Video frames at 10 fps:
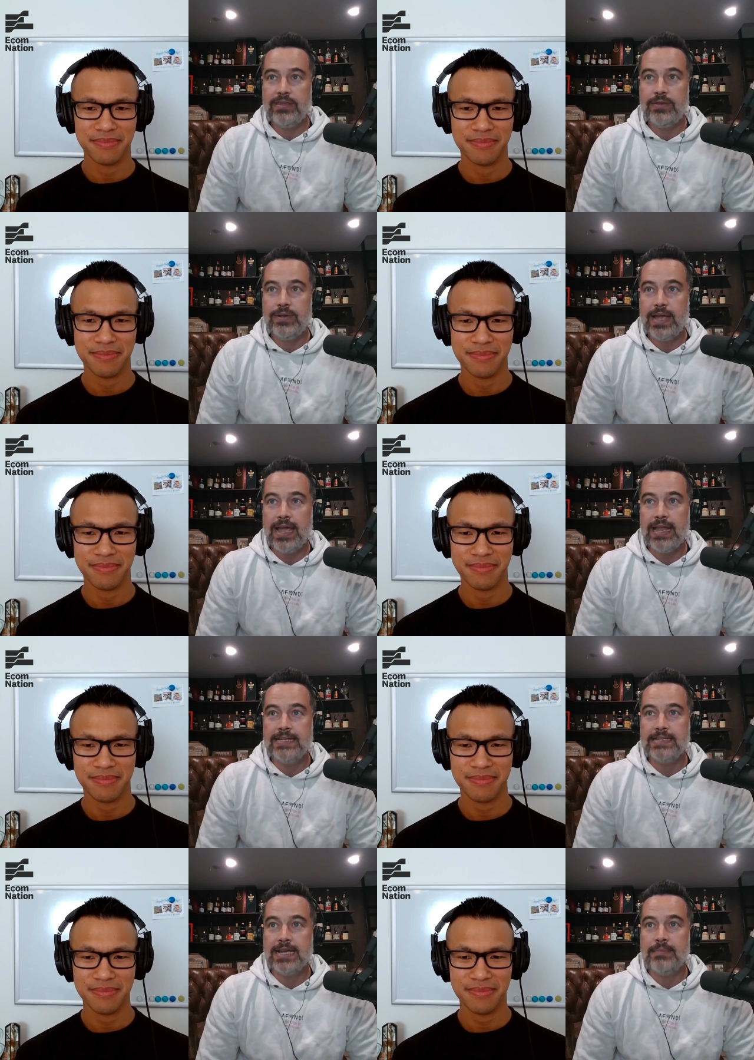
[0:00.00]
Speaker 1: you
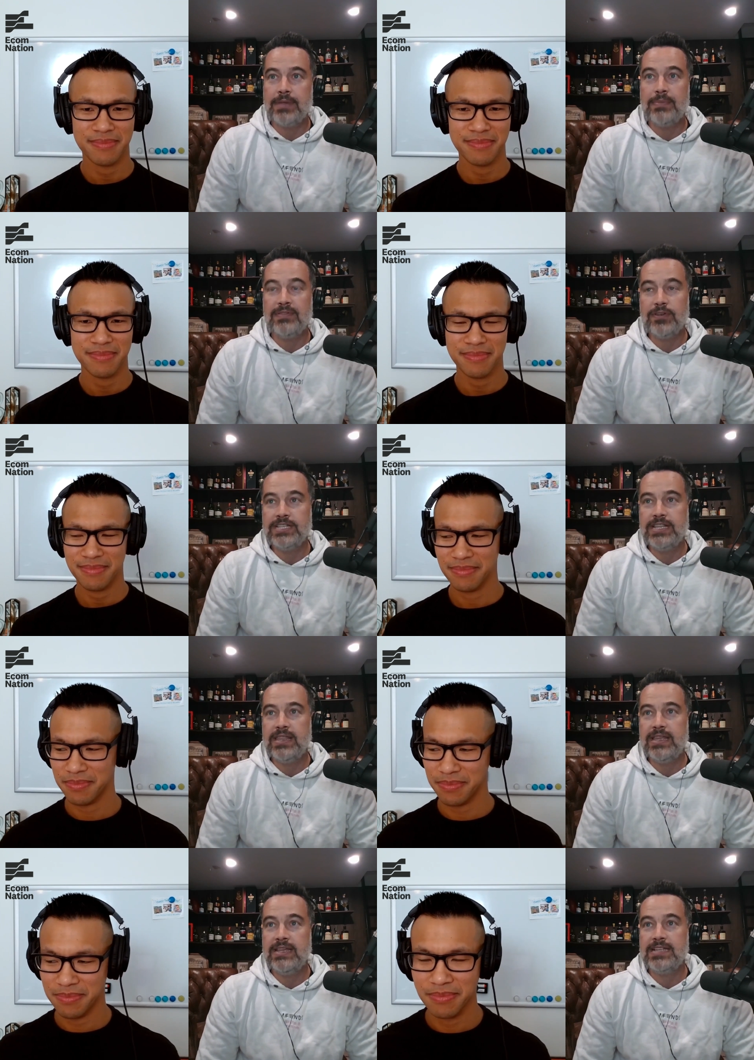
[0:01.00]
and a um, couple of Aussie
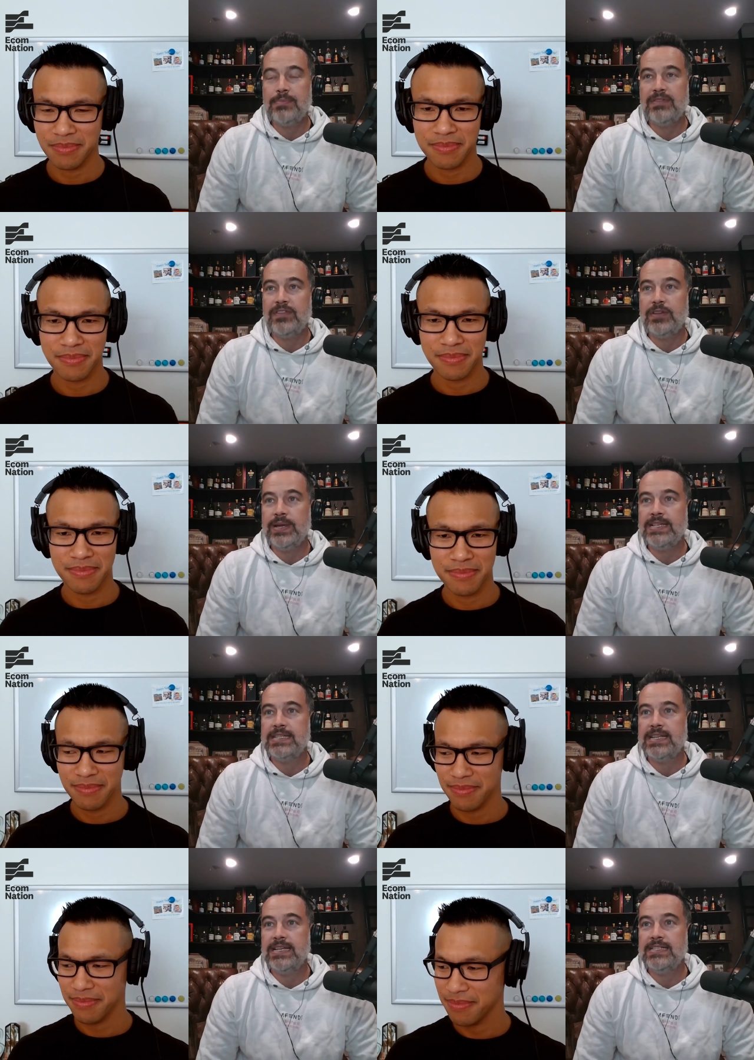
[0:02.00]
things, a couple of US
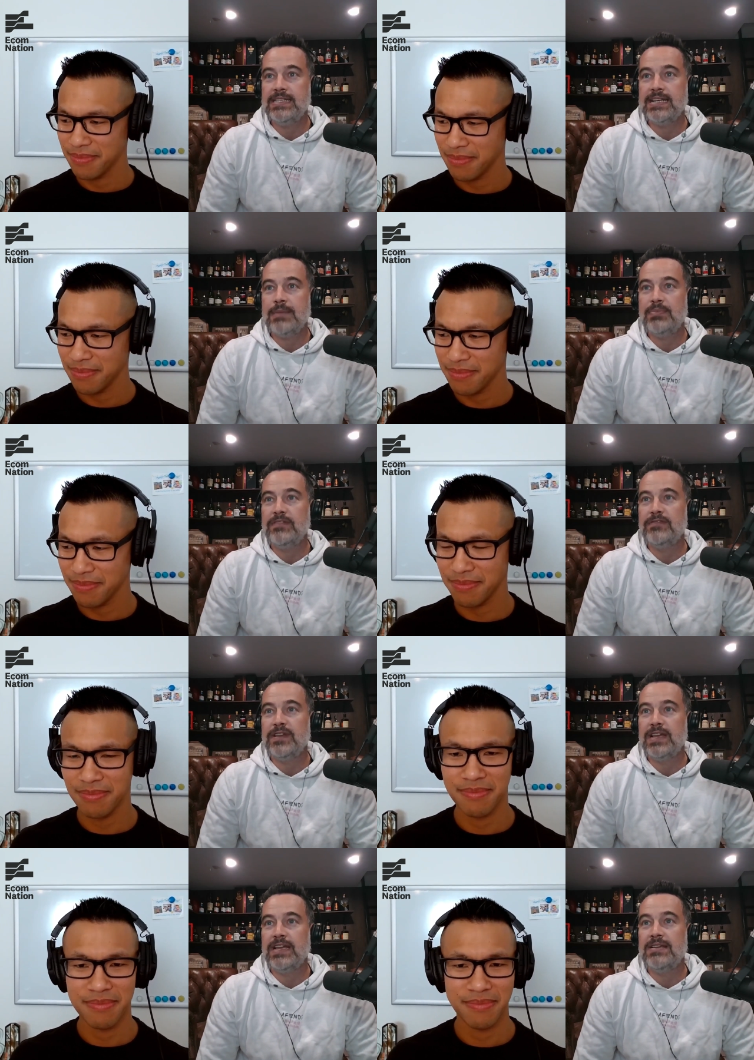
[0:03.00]
things, and a couple of
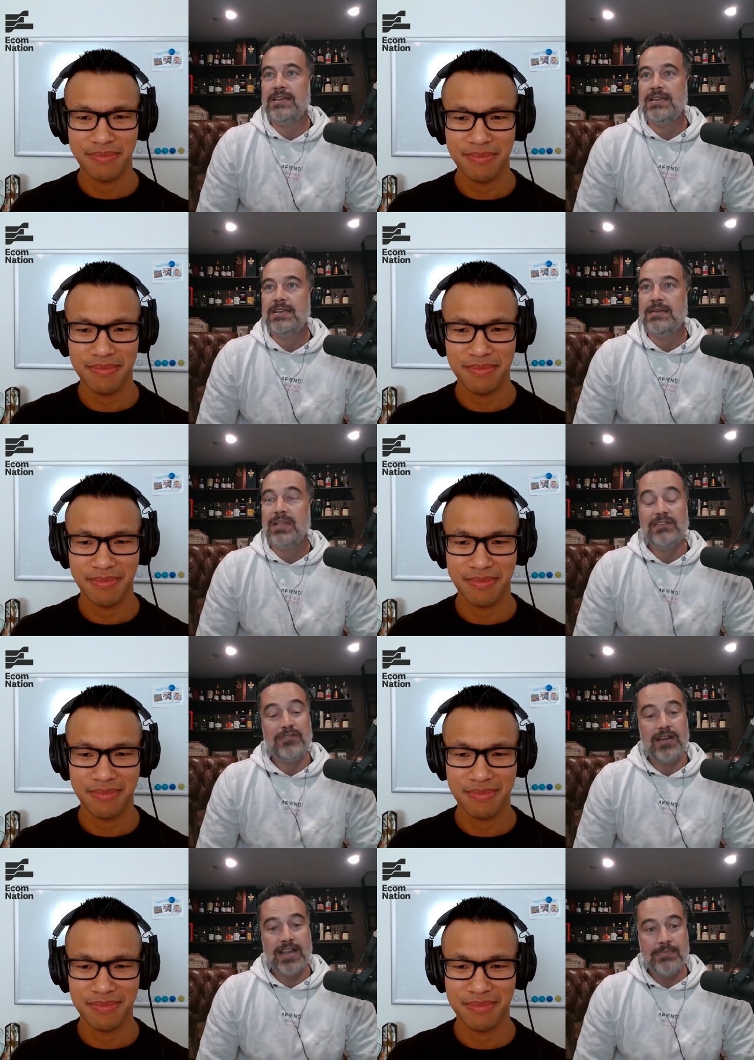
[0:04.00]
uh, Black
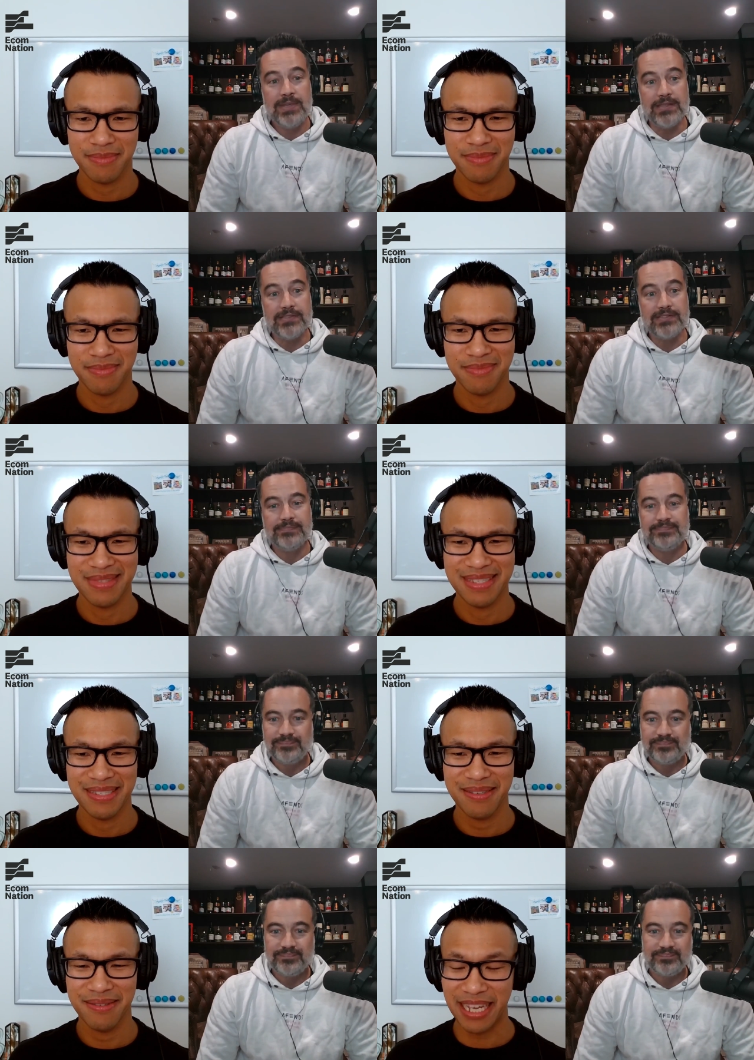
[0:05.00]
Friday myths.
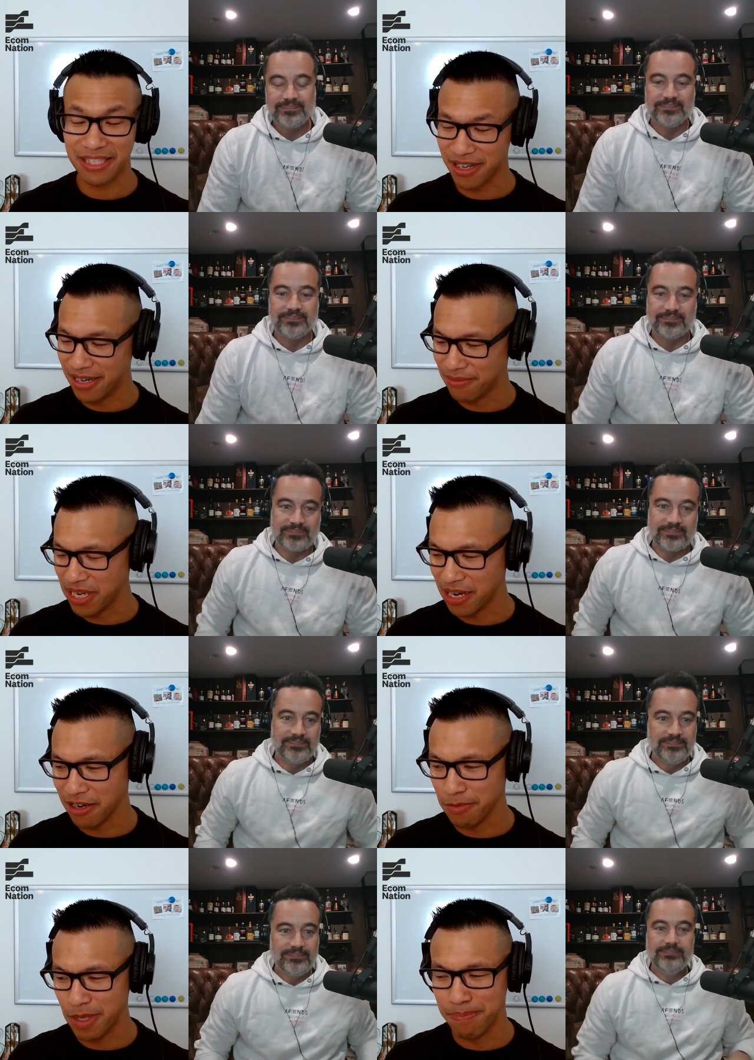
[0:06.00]
Speaker 2: That's right. We are going
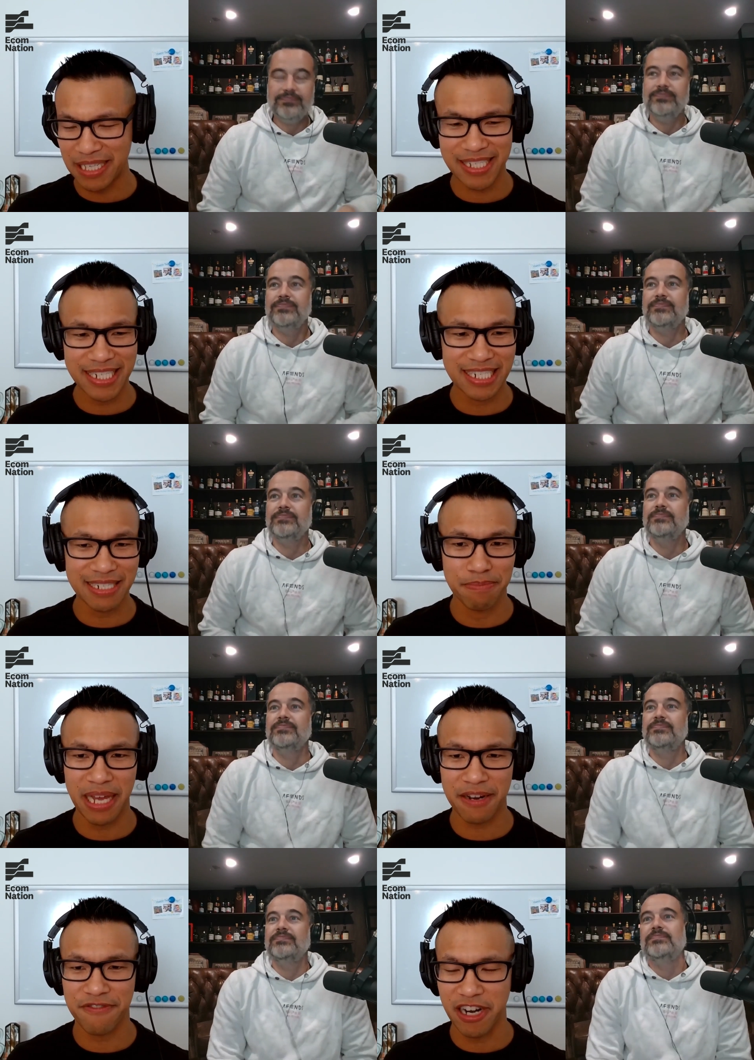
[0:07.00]
to be busting some
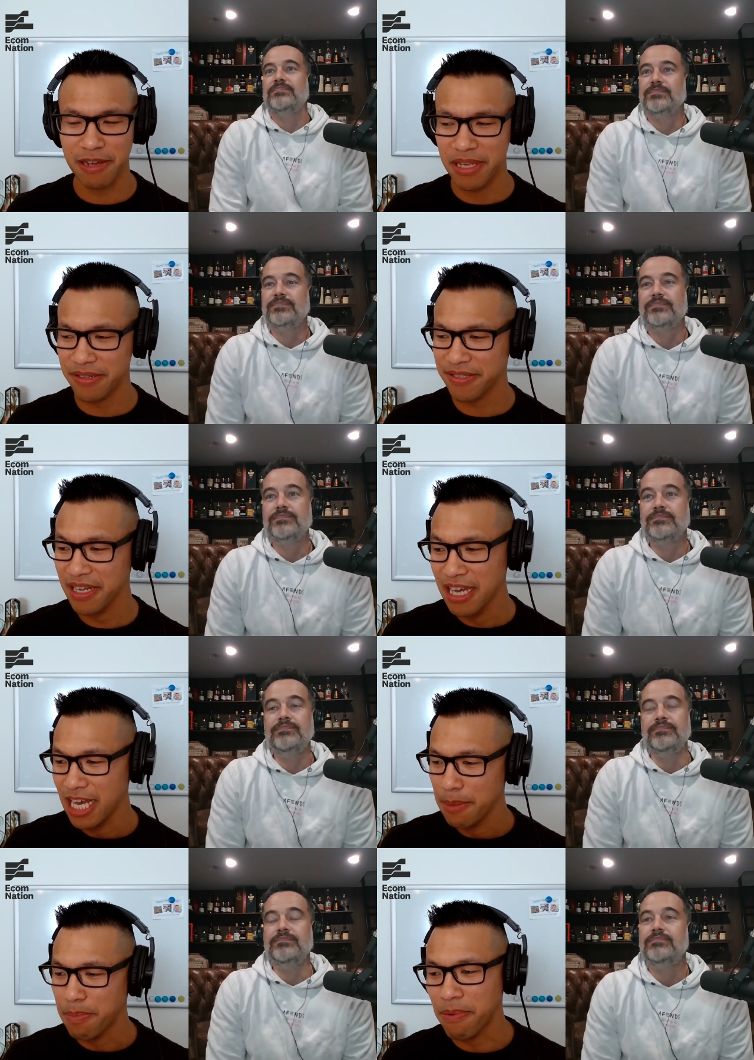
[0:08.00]
Black Friday myths.
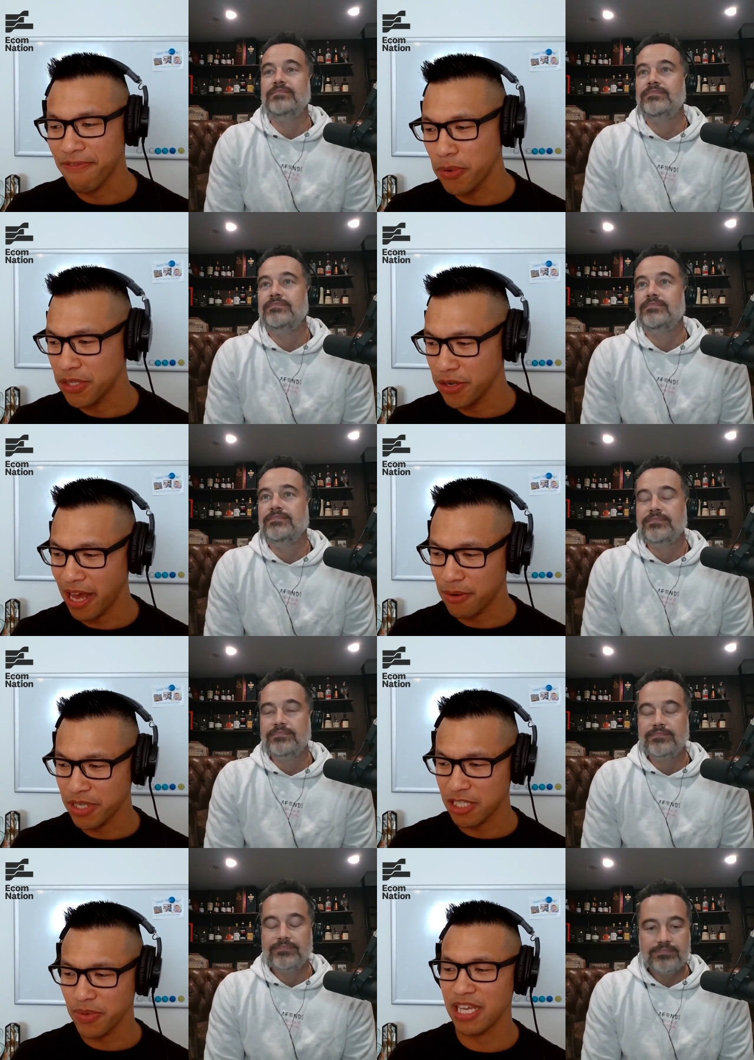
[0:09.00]
Hmm. But before we do that, we
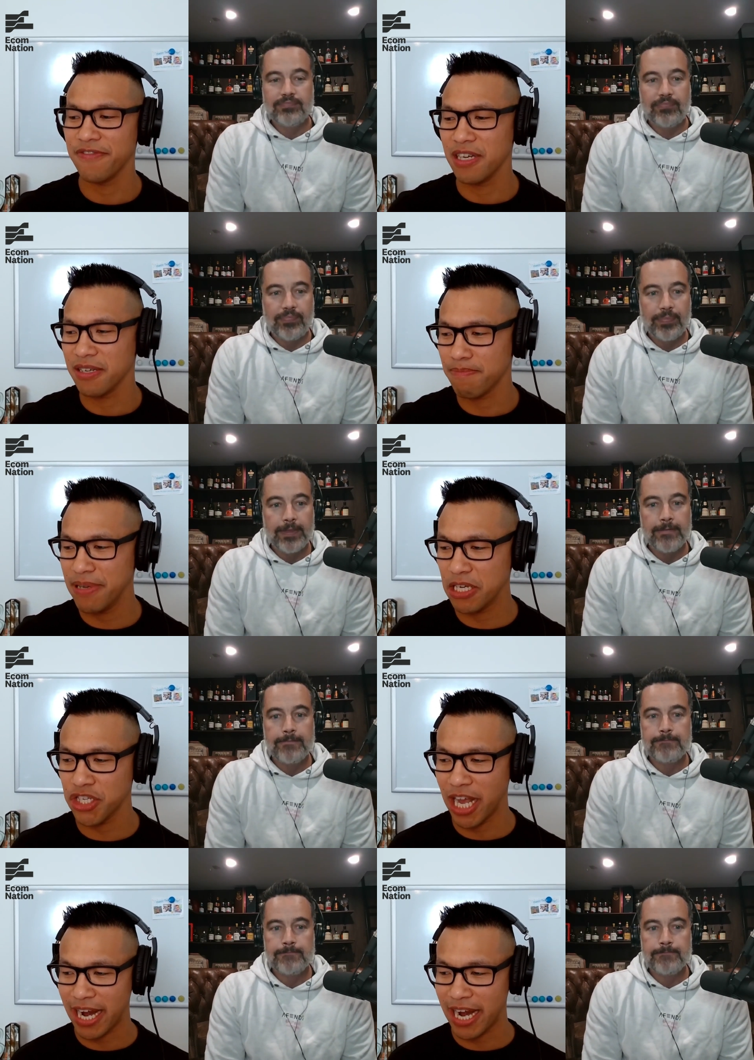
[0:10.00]
just want to give a big shout